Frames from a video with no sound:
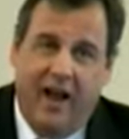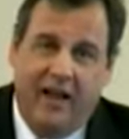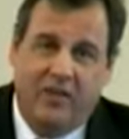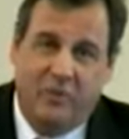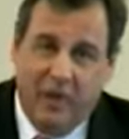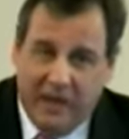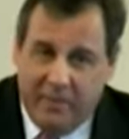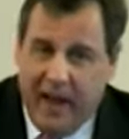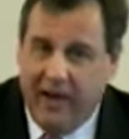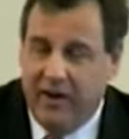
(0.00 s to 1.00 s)
and speak
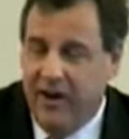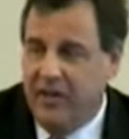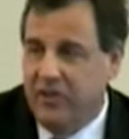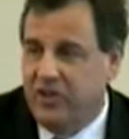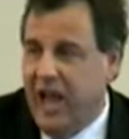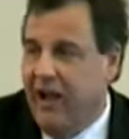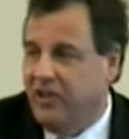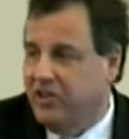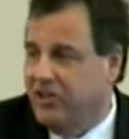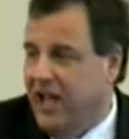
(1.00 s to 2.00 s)
about the
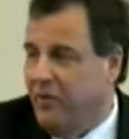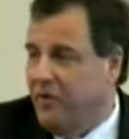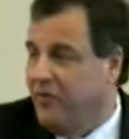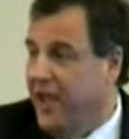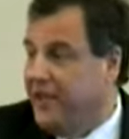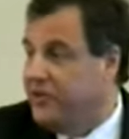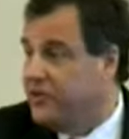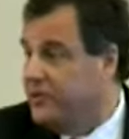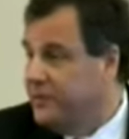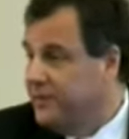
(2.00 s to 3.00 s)
challenges that we
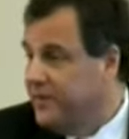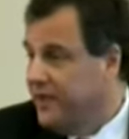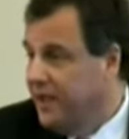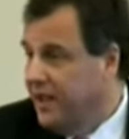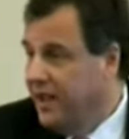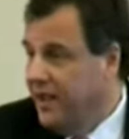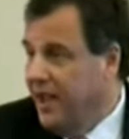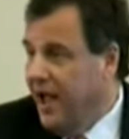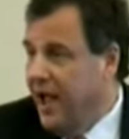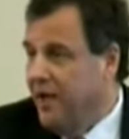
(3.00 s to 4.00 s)
face.
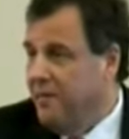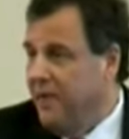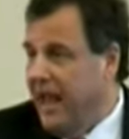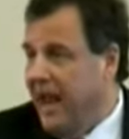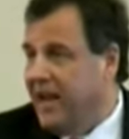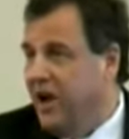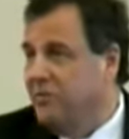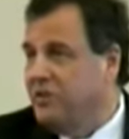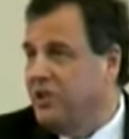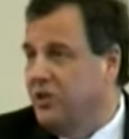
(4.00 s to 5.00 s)
And I
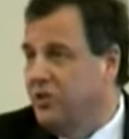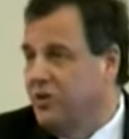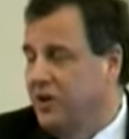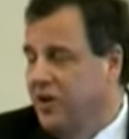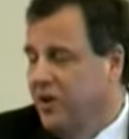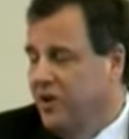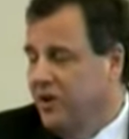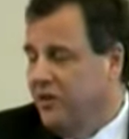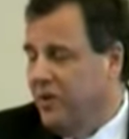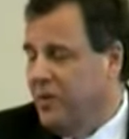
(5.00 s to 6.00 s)
come to you
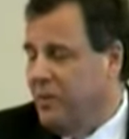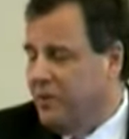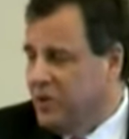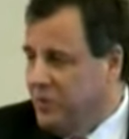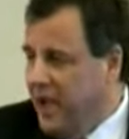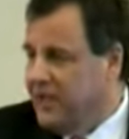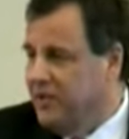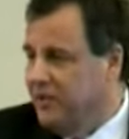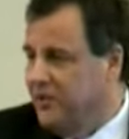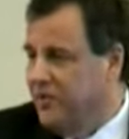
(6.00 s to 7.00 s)
from the
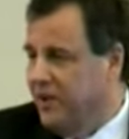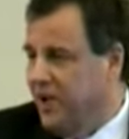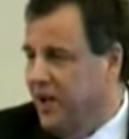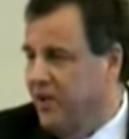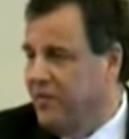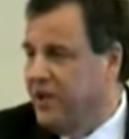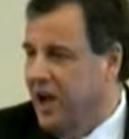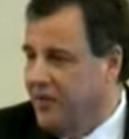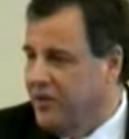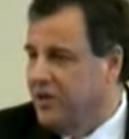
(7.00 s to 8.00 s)
perspective of a
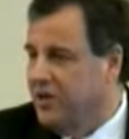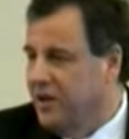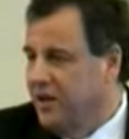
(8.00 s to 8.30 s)
governor